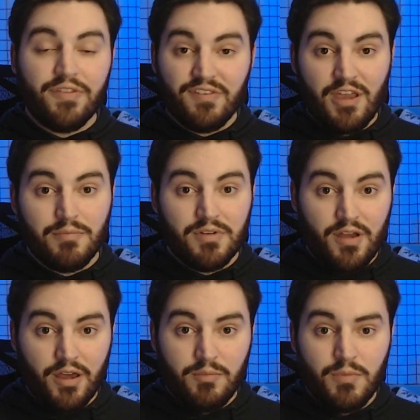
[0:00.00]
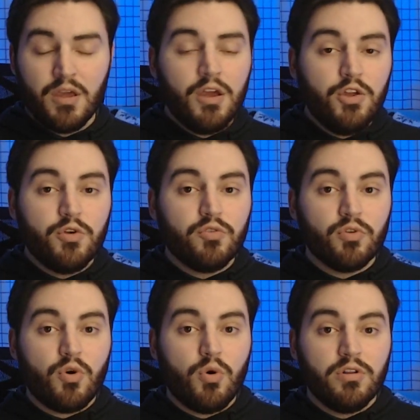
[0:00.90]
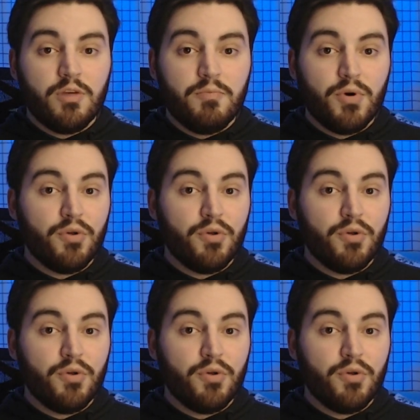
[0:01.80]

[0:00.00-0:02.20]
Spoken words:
at the same time, you can record them